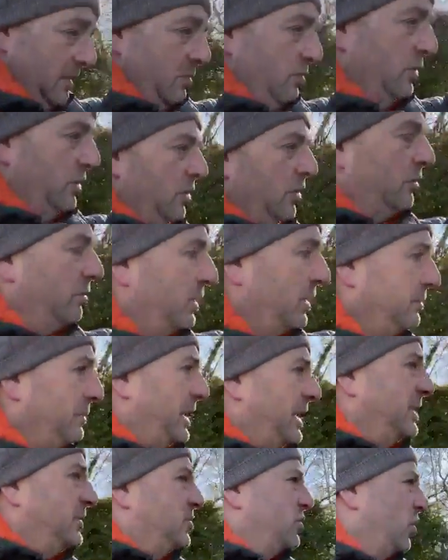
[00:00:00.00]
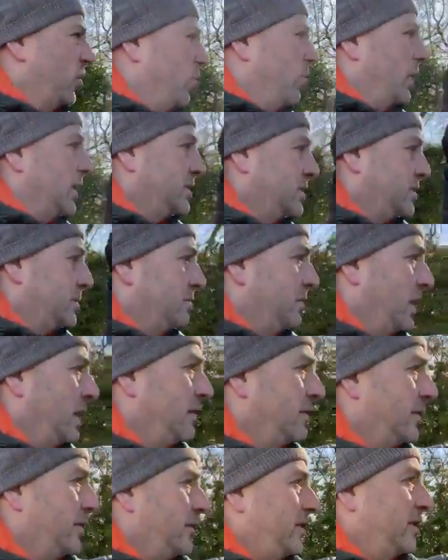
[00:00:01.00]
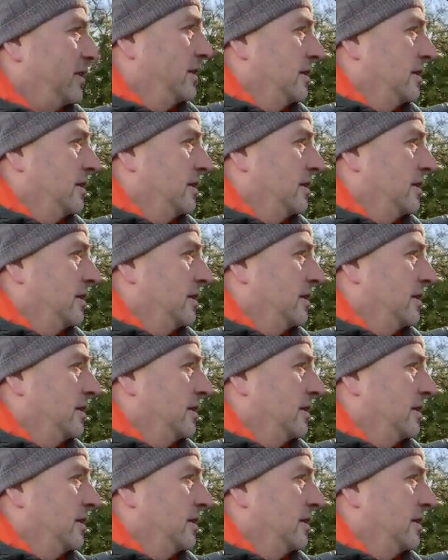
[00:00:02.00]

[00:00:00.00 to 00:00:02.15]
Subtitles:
We normally meet sort of once a month.